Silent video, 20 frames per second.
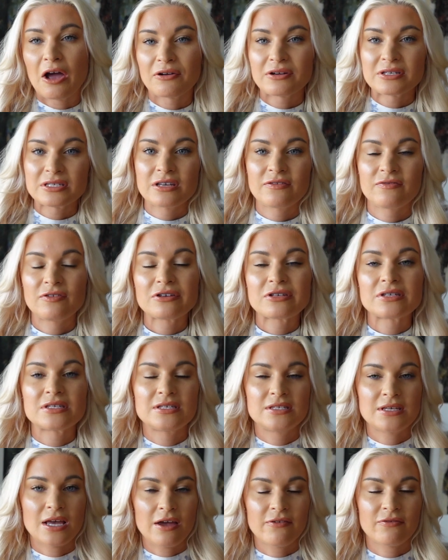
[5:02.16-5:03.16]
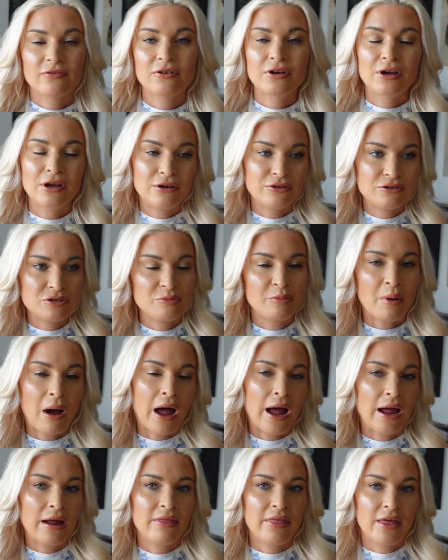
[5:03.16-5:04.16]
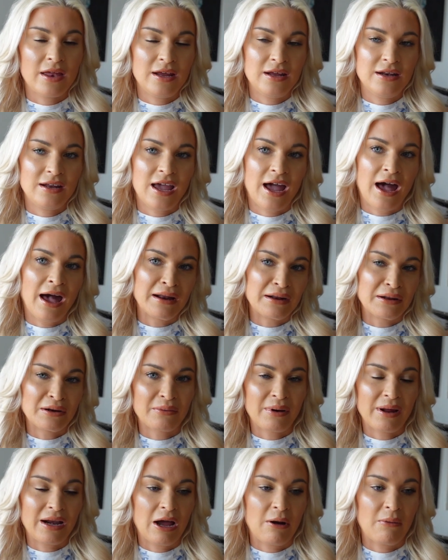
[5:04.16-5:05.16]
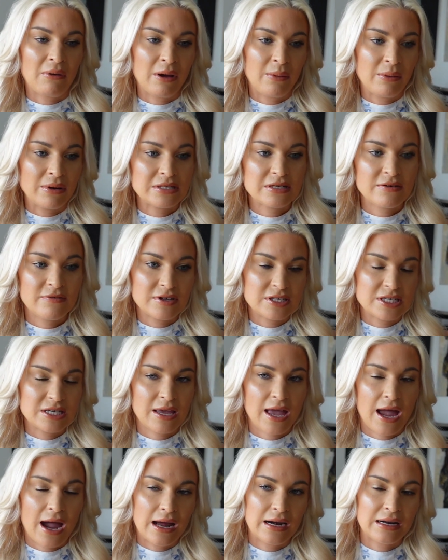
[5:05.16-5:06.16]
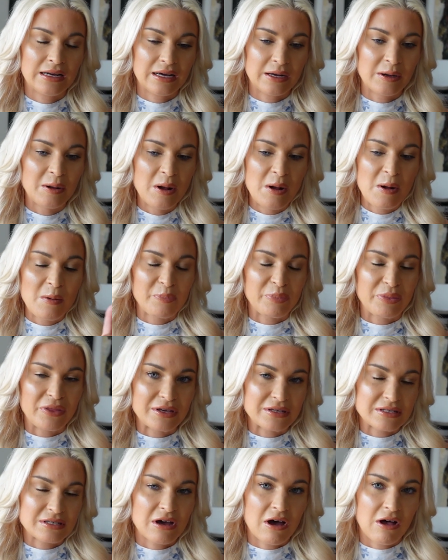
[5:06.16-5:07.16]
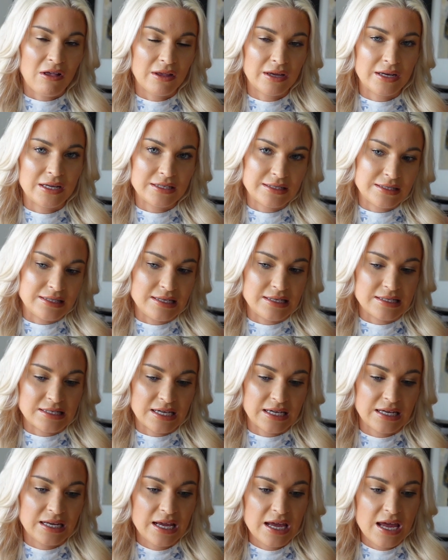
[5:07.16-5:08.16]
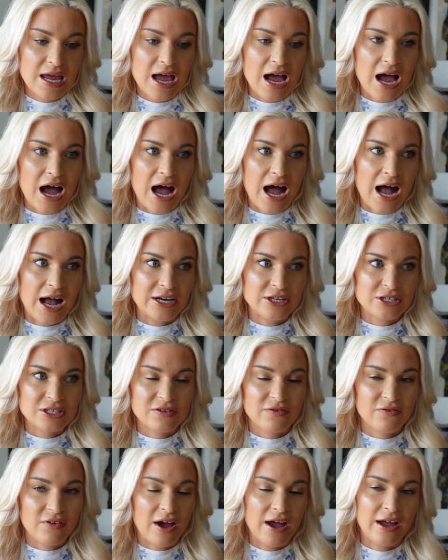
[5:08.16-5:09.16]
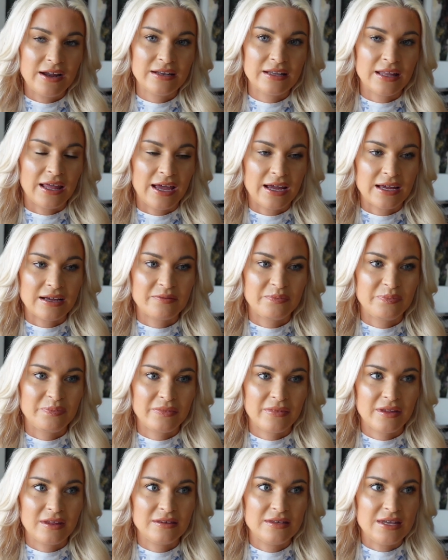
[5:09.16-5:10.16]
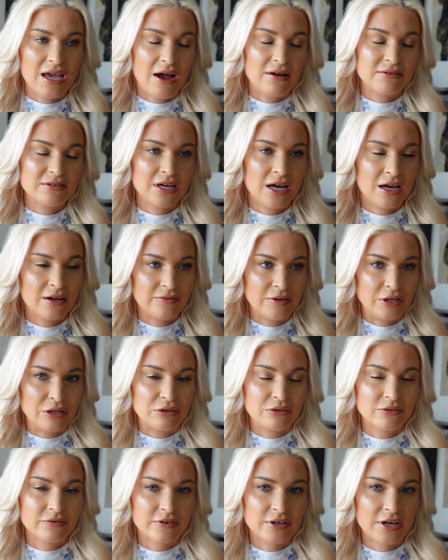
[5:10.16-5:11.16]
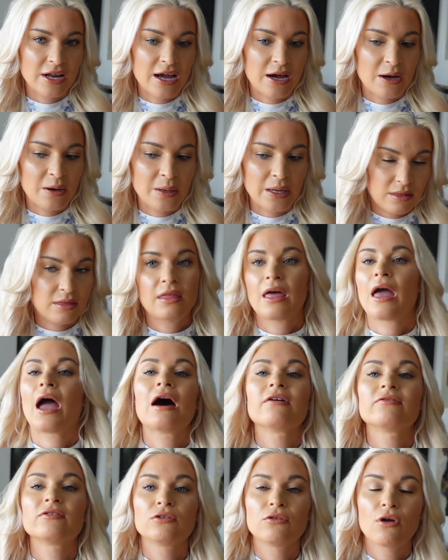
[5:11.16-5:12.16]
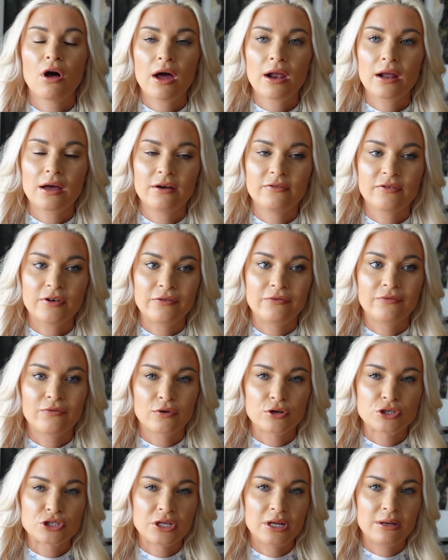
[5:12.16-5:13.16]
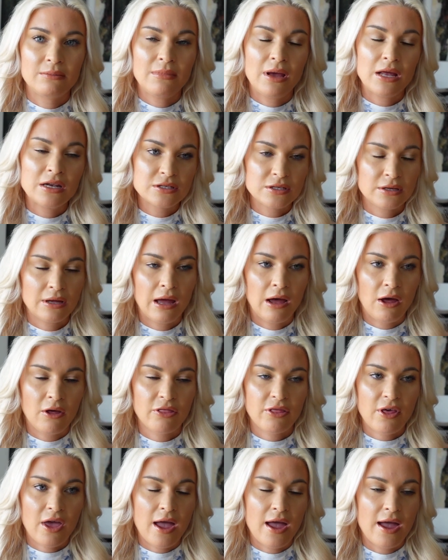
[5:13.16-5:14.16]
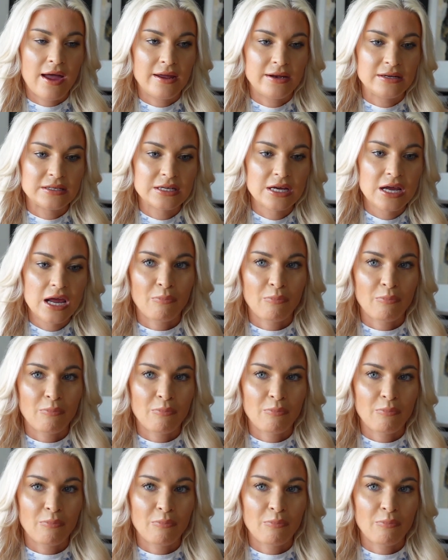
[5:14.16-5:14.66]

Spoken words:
honestly feel safer in Dubai than in Canada right now. When I went to visit Canada this holiday season, I just find like downtown Vancouver now, they have a lot of unfortunate mental health and